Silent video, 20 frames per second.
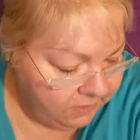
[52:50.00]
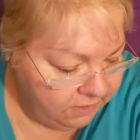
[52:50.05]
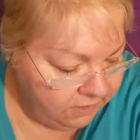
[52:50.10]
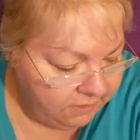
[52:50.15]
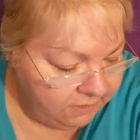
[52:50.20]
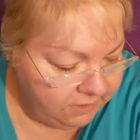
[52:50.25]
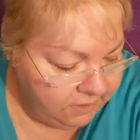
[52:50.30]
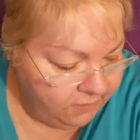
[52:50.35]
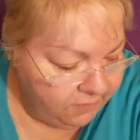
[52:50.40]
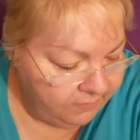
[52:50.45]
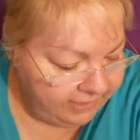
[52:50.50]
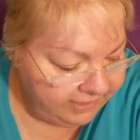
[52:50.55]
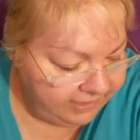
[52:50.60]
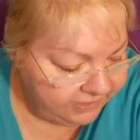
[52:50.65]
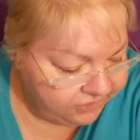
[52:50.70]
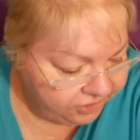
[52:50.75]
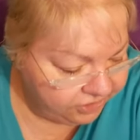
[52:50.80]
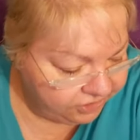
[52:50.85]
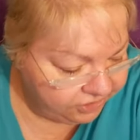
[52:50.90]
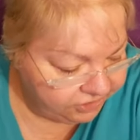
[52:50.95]
You know what I
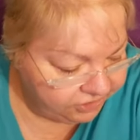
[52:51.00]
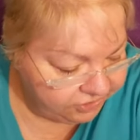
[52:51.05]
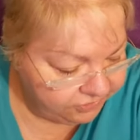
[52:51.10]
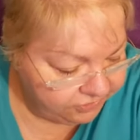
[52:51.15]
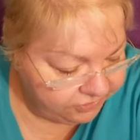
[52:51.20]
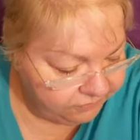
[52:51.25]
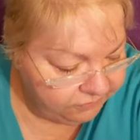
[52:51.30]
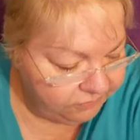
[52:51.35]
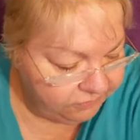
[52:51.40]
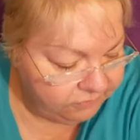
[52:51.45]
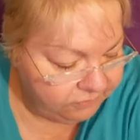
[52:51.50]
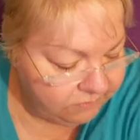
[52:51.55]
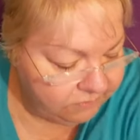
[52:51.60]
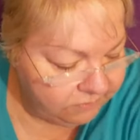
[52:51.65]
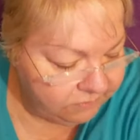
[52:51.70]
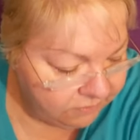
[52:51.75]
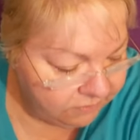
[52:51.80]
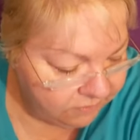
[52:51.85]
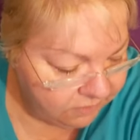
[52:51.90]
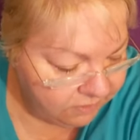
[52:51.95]
should do?
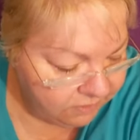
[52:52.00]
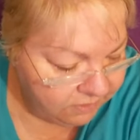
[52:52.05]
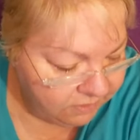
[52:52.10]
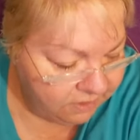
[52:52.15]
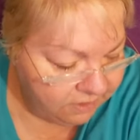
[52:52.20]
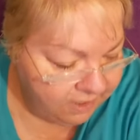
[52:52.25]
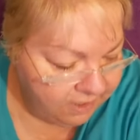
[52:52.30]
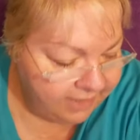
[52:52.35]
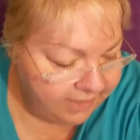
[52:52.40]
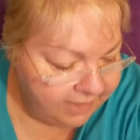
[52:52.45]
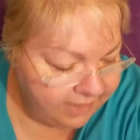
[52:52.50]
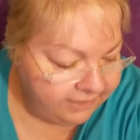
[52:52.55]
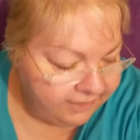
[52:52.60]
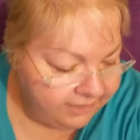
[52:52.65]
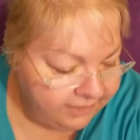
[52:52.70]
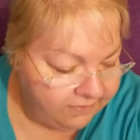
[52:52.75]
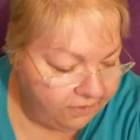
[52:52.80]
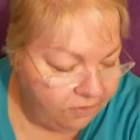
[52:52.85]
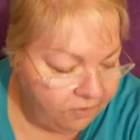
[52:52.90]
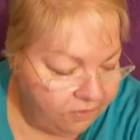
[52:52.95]
I need
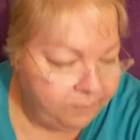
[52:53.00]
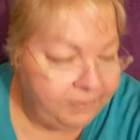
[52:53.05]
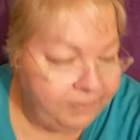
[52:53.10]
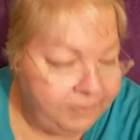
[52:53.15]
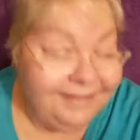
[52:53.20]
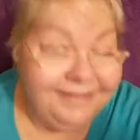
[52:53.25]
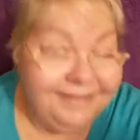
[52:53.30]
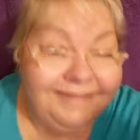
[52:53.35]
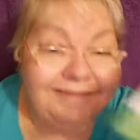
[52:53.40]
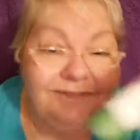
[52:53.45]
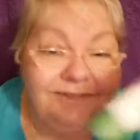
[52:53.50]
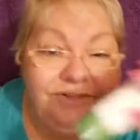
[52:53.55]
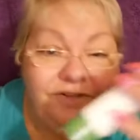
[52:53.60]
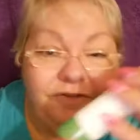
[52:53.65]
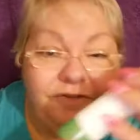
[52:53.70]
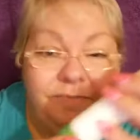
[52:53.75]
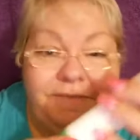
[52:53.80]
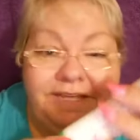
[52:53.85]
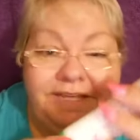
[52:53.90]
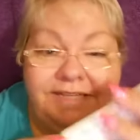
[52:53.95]
to open this
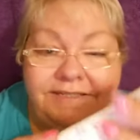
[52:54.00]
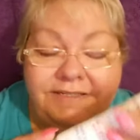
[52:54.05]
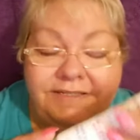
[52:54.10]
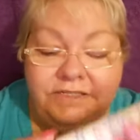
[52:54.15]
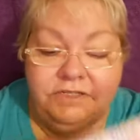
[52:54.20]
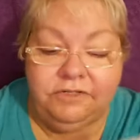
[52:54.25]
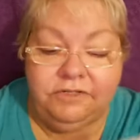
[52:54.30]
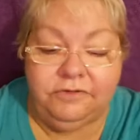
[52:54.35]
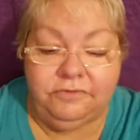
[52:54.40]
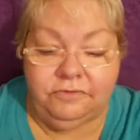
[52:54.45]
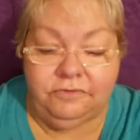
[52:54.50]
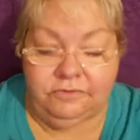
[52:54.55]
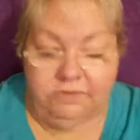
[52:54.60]
toothpaste too.